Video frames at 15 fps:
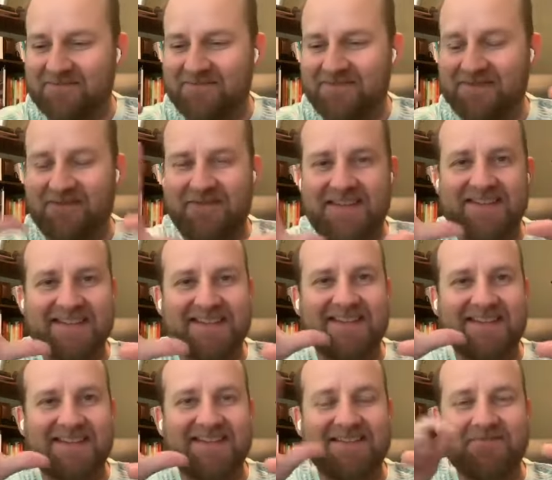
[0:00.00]

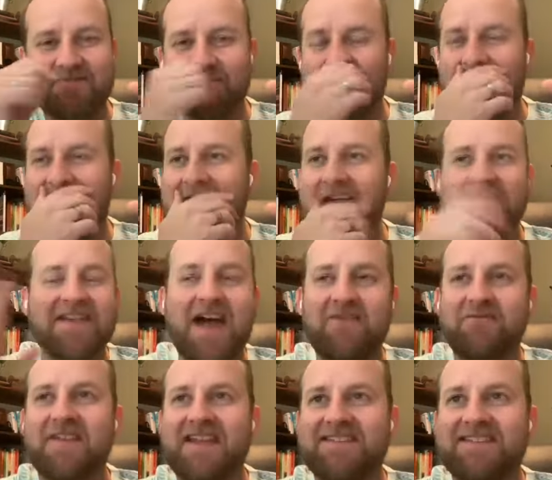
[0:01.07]
fancy.
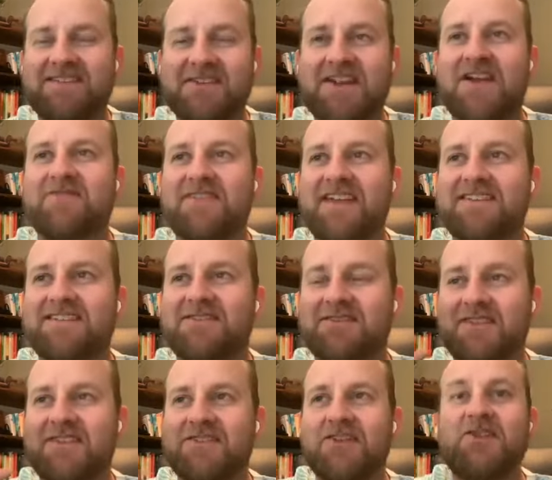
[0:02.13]
Not fancy. They're not fancy.
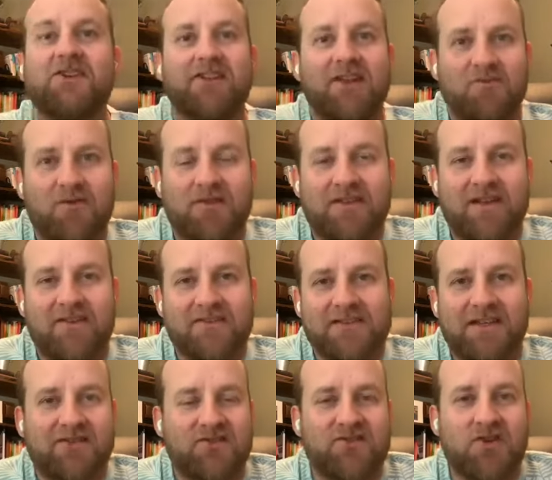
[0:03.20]
They look like real letters.
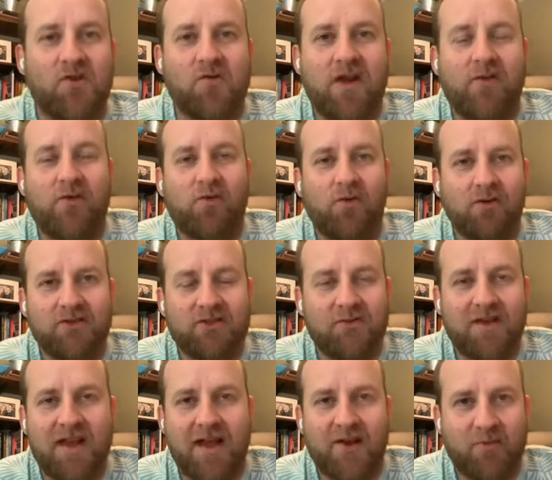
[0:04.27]
Like there's no way in the world you
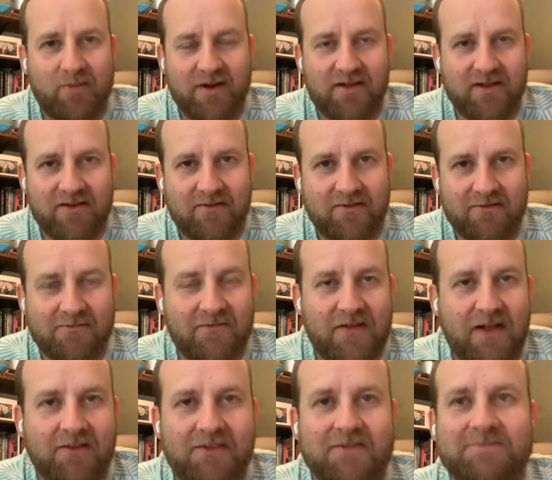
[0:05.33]
would not open a letter from
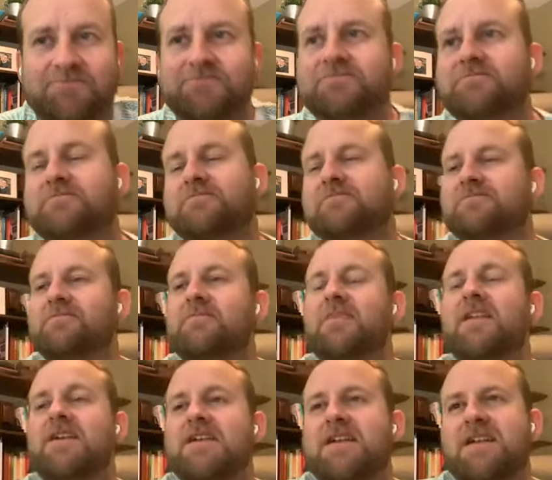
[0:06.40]
Felt.
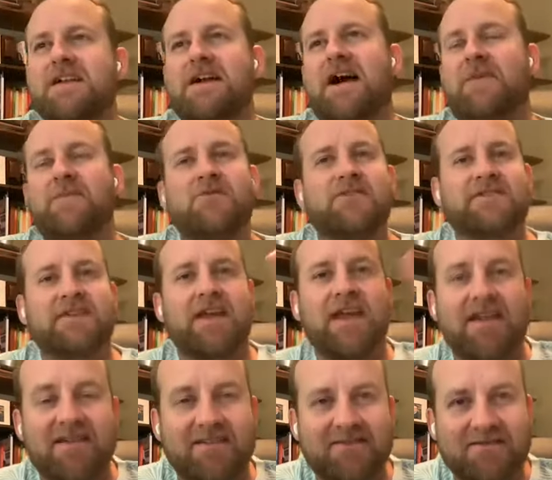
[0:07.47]
And we just say,
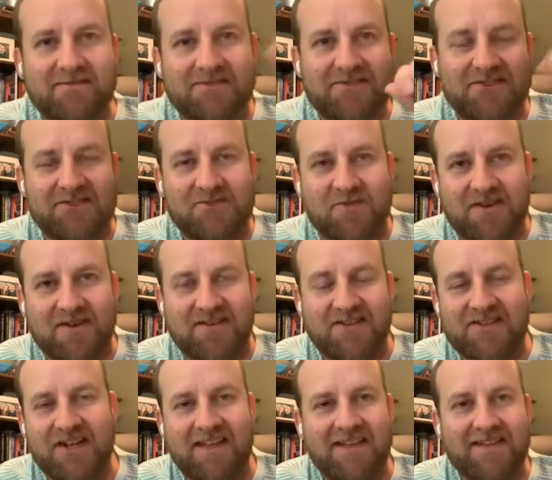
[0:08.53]
hey, just wanted to
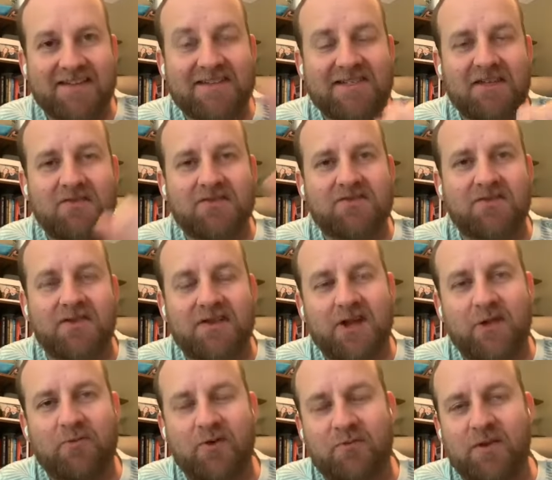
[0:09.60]
check in to see if you still need
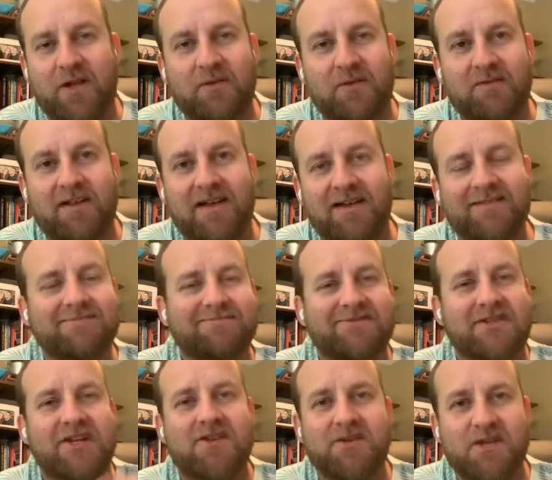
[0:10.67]
help with blah blah blah.
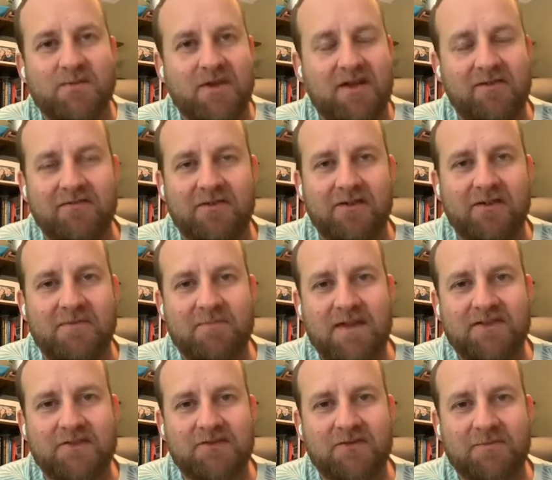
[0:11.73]
Check your email for a
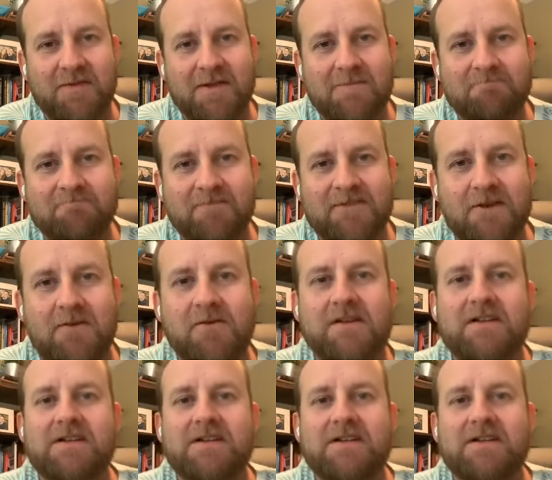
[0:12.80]
message from me. So,